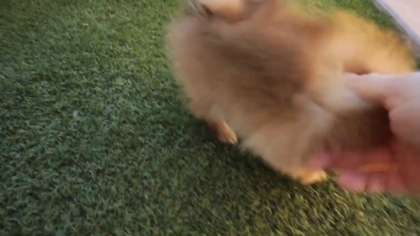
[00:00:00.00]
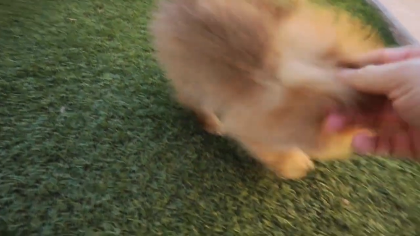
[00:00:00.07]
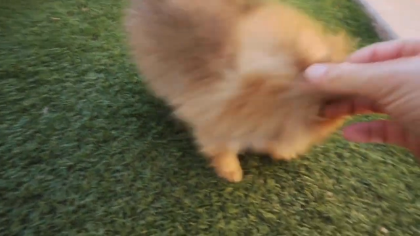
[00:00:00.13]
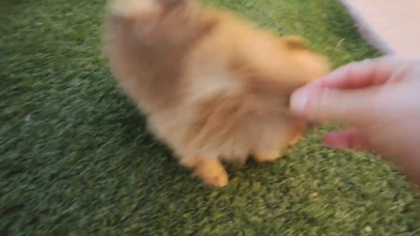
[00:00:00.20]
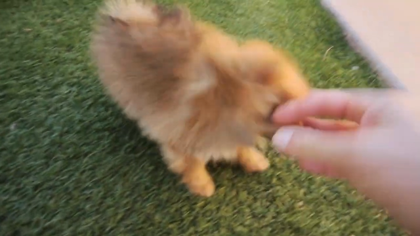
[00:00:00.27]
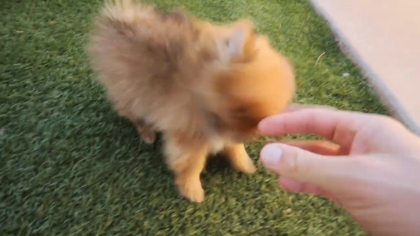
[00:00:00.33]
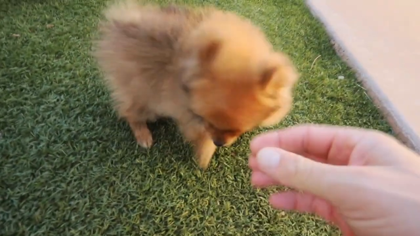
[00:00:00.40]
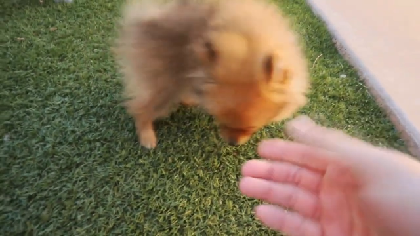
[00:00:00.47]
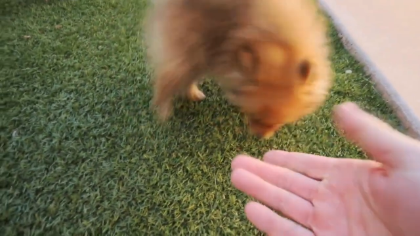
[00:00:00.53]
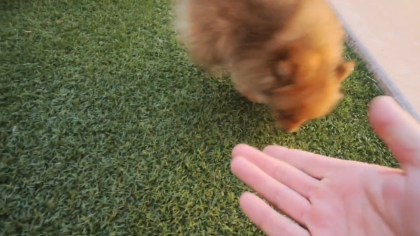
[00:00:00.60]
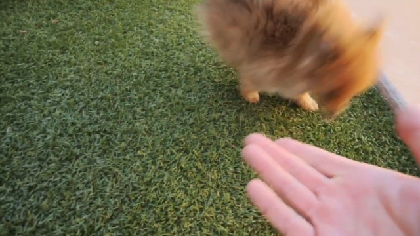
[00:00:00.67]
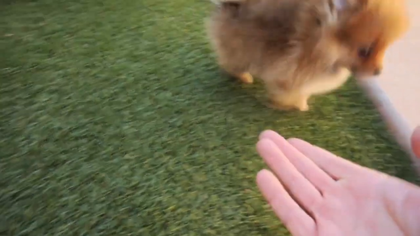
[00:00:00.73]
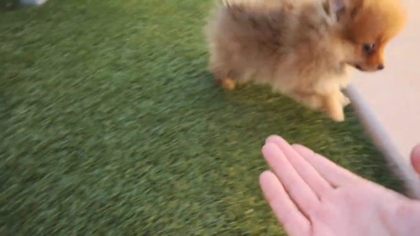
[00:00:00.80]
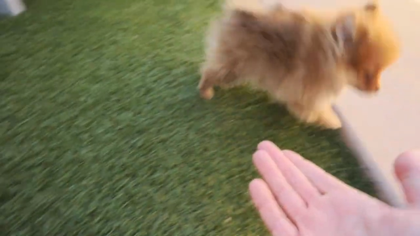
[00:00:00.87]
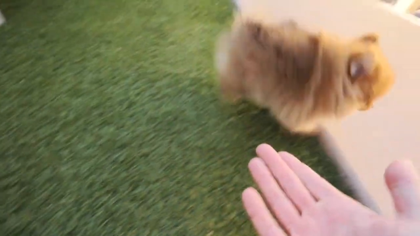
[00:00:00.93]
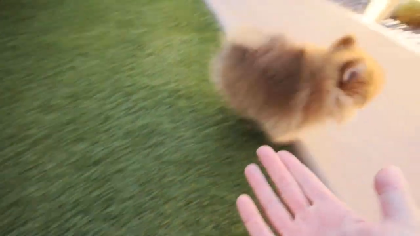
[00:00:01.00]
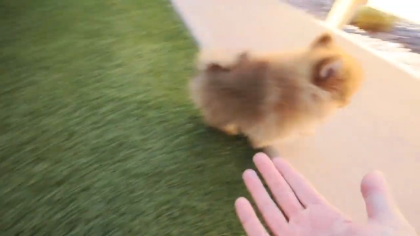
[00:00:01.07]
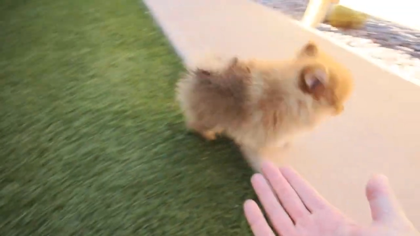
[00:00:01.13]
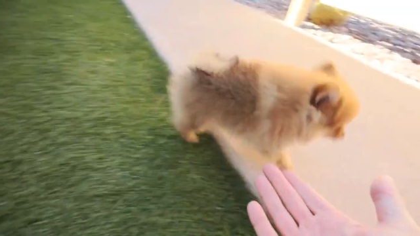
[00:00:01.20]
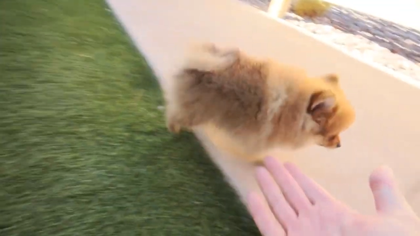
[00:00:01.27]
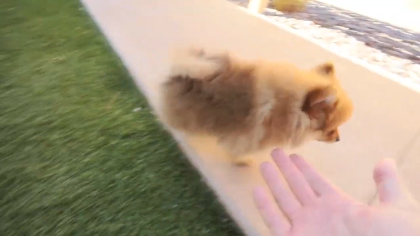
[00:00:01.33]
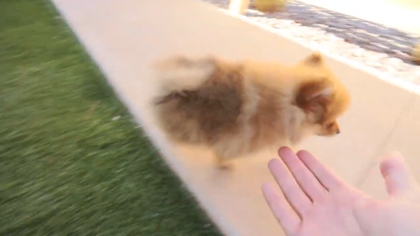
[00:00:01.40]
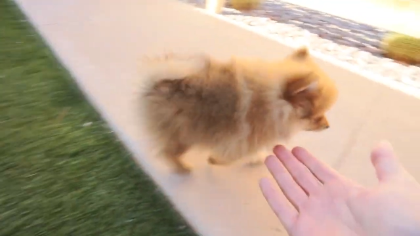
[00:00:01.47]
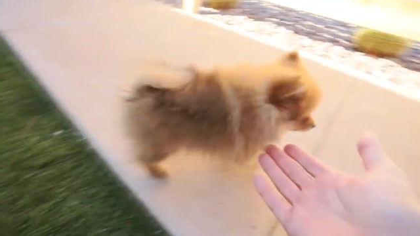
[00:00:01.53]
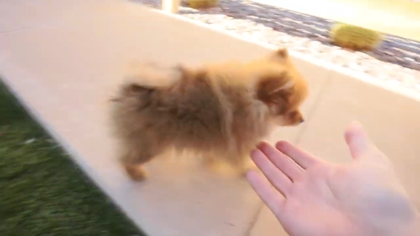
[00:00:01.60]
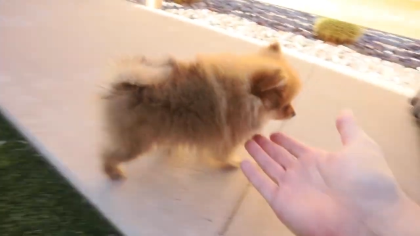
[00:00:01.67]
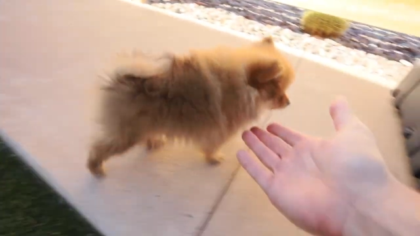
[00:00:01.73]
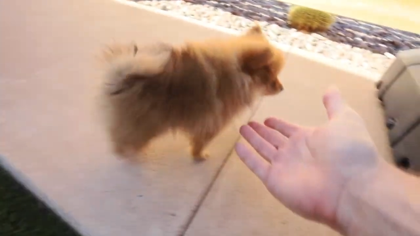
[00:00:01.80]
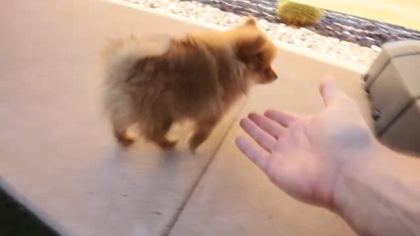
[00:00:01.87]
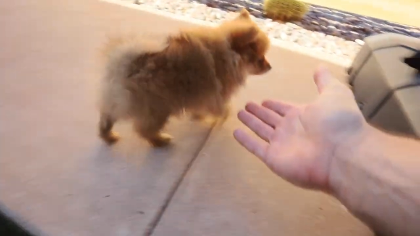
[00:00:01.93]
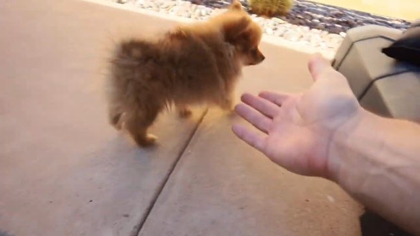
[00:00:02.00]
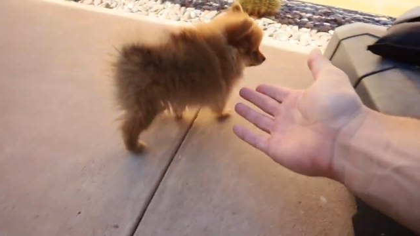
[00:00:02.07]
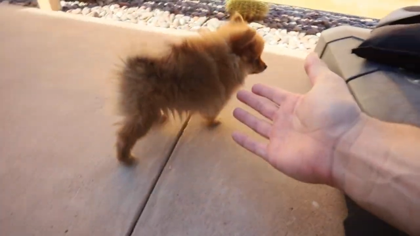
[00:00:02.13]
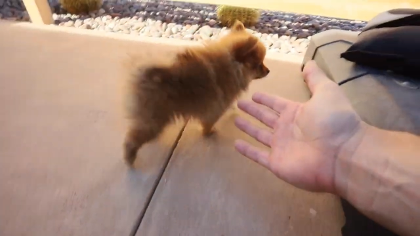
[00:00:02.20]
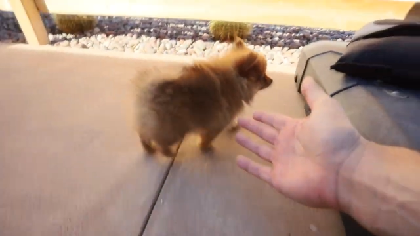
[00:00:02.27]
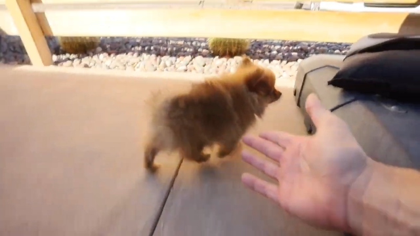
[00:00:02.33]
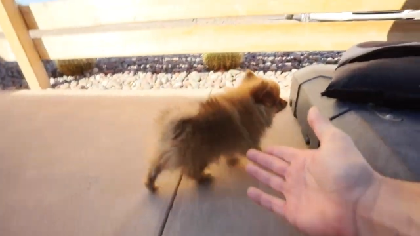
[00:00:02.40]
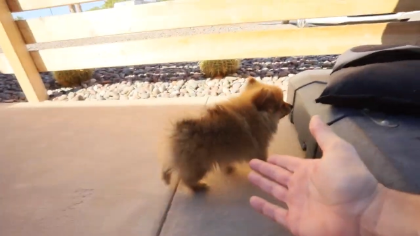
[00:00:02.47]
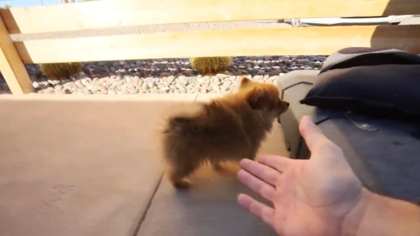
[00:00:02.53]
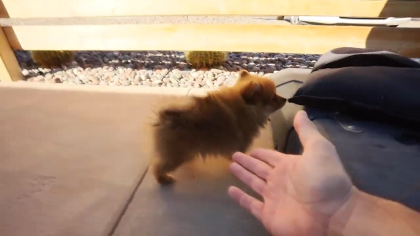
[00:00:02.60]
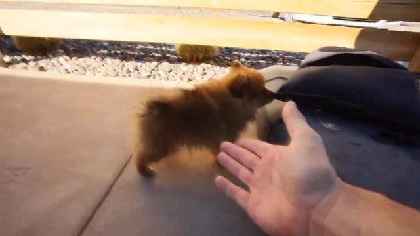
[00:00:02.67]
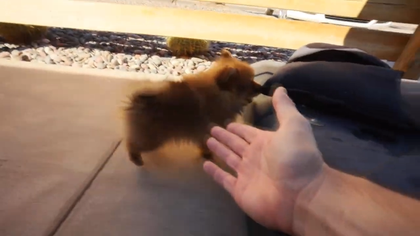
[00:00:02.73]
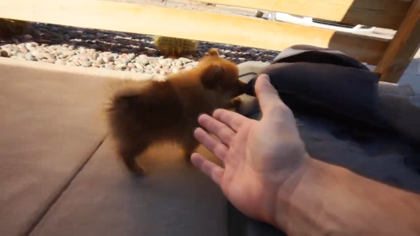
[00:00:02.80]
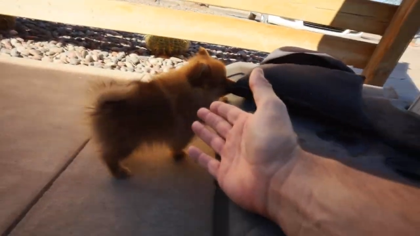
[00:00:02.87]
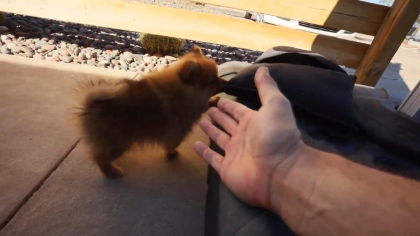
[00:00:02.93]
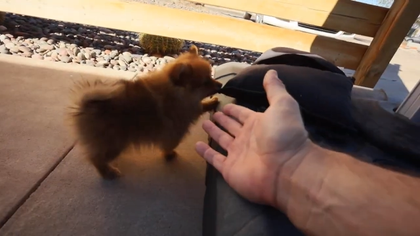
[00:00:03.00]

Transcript: No face is visible, so there are no lips to read.